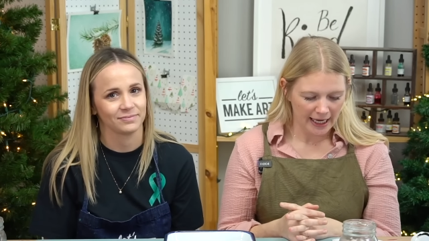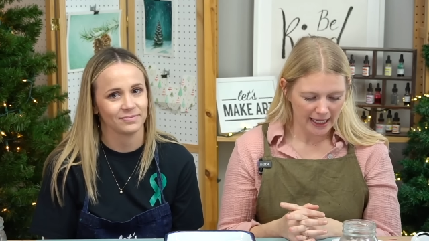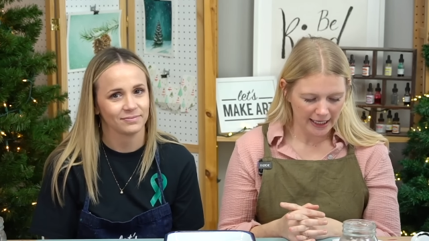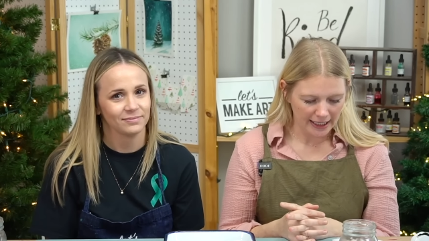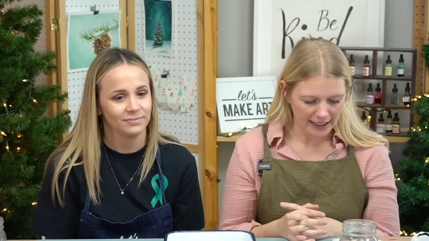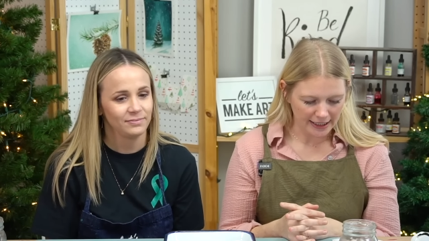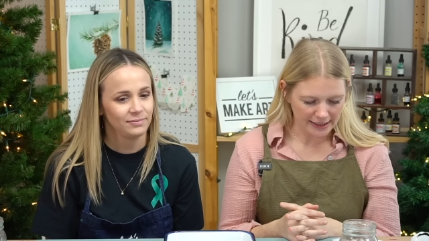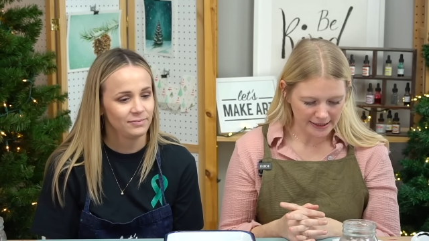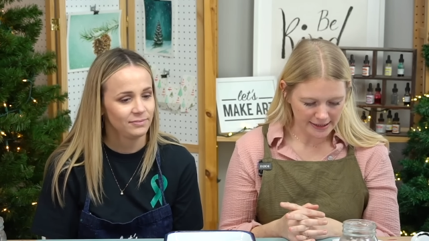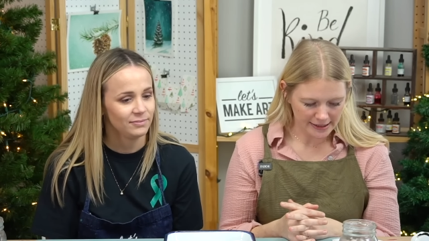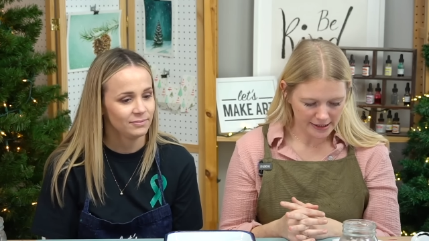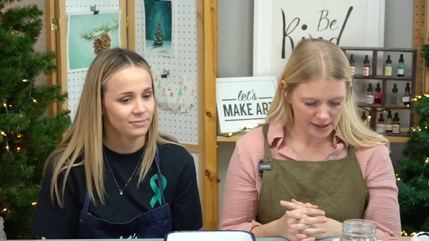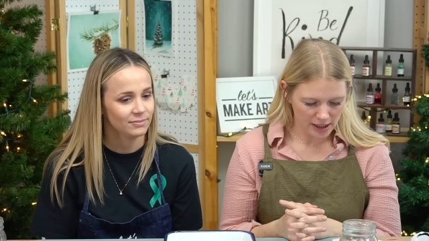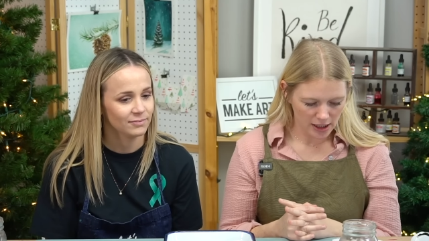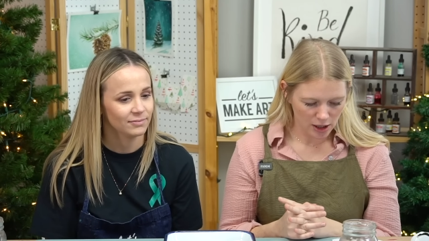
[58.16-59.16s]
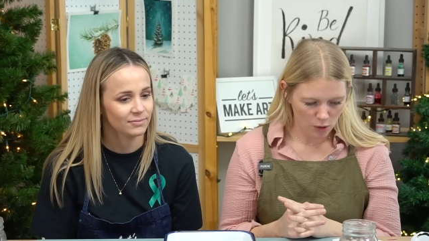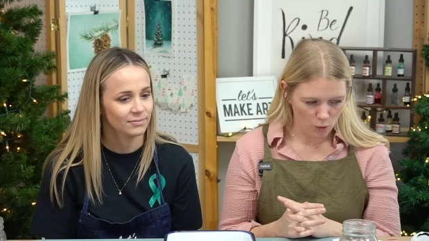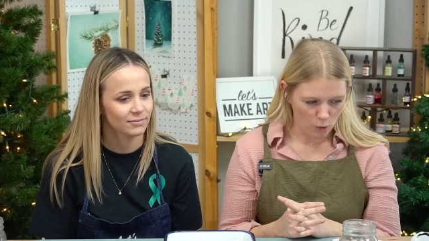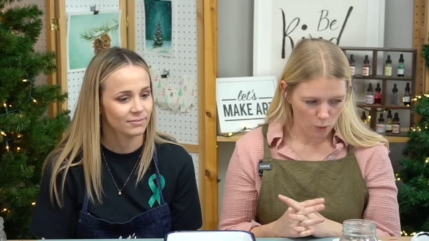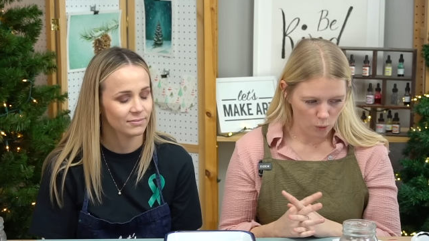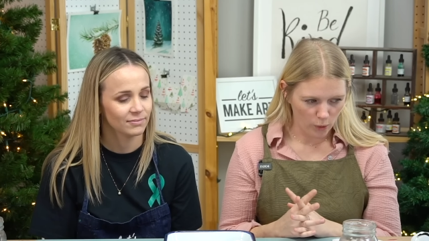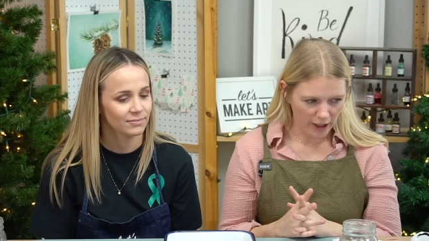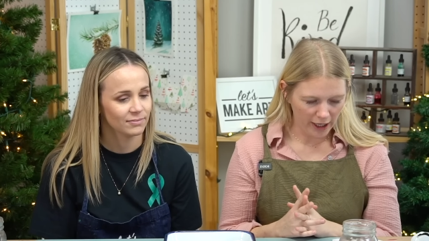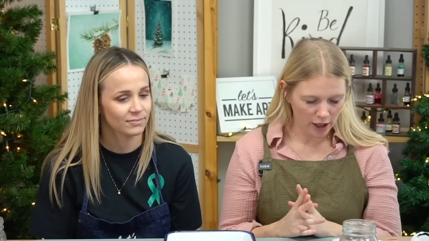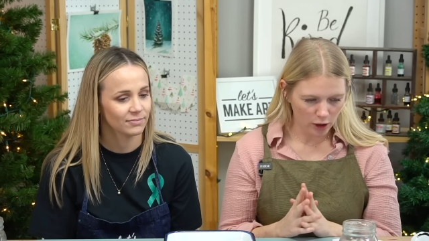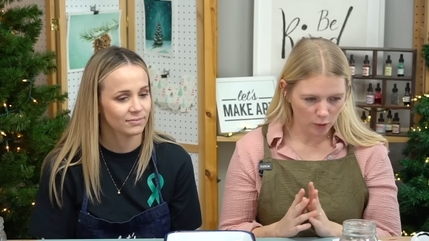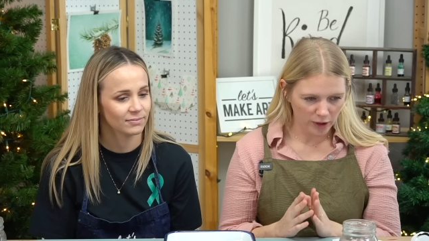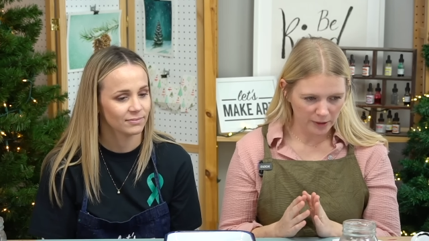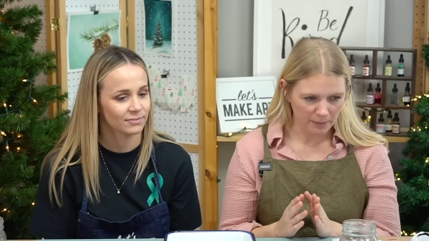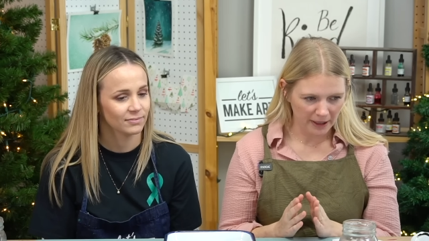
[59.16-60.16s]
Speaker 1: is we
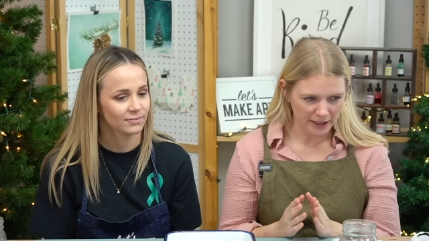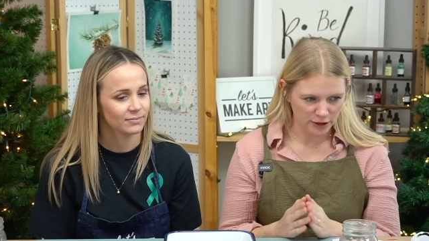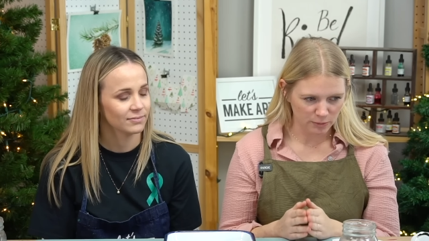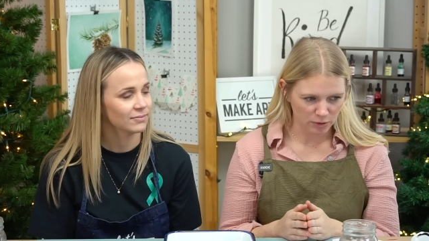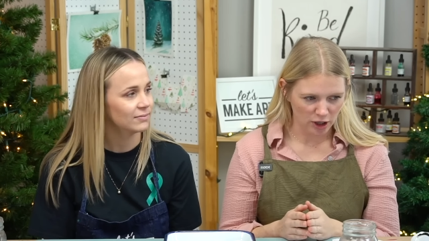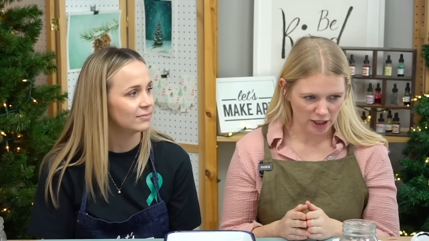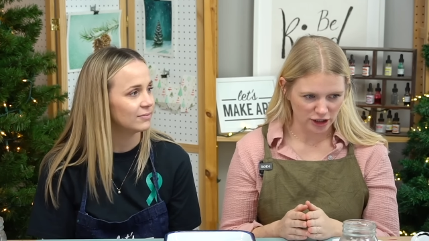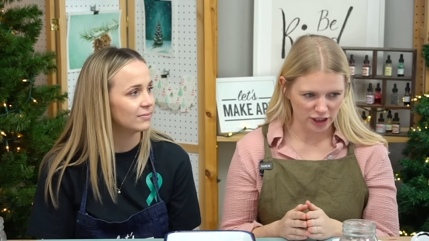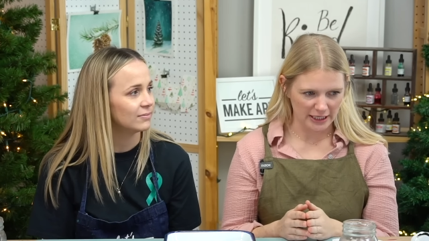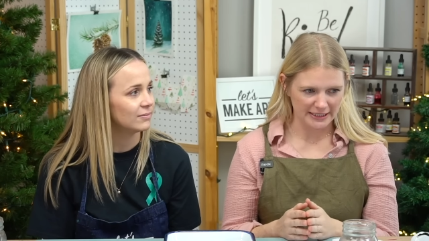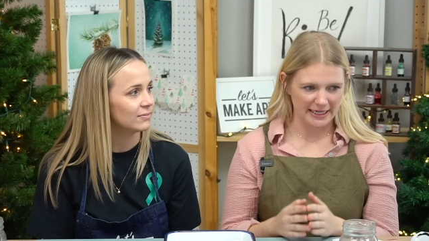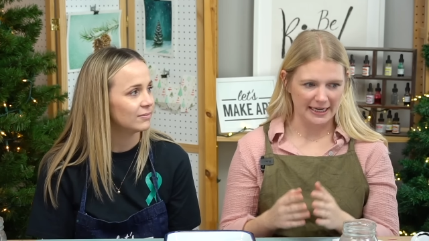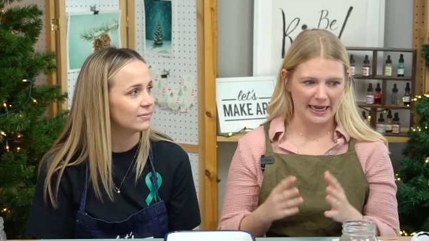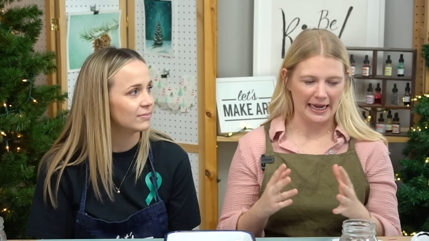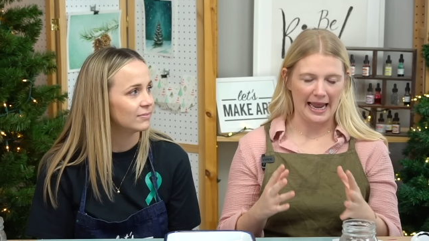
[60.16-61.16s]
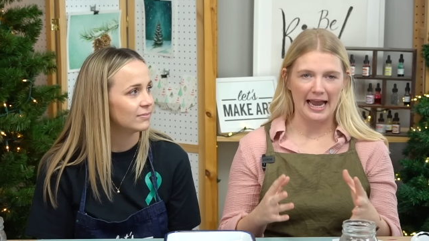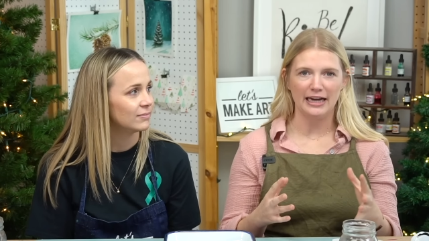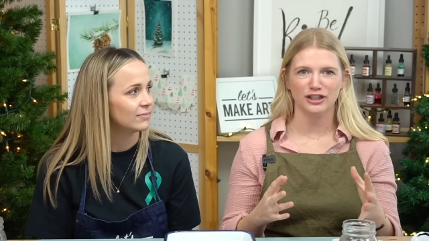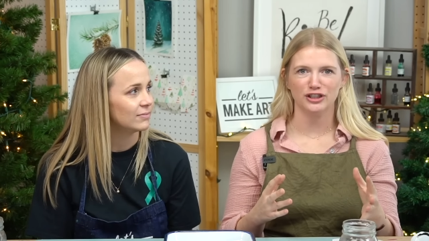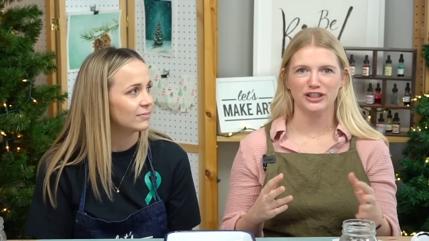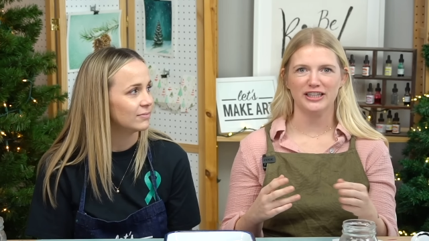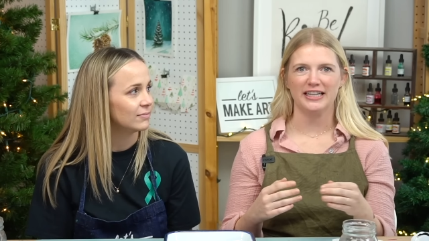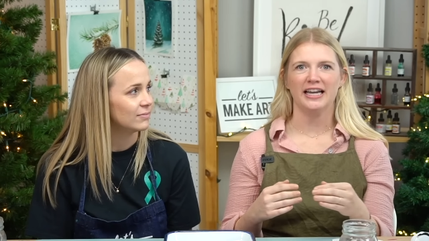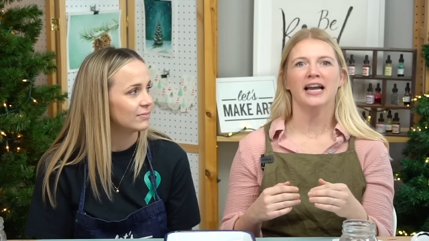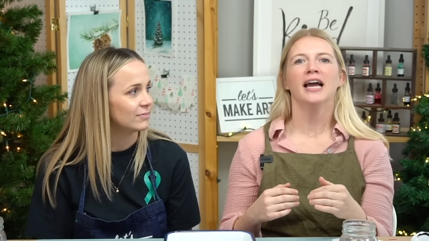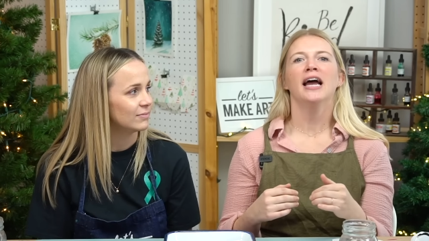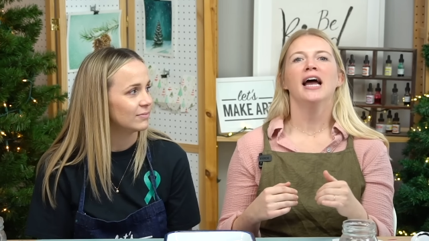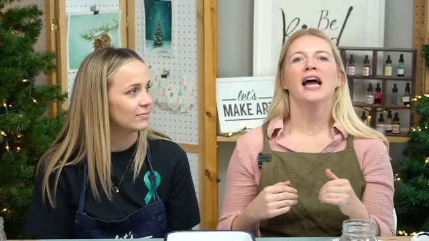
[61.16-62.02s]
are going to paint a project, and I actually,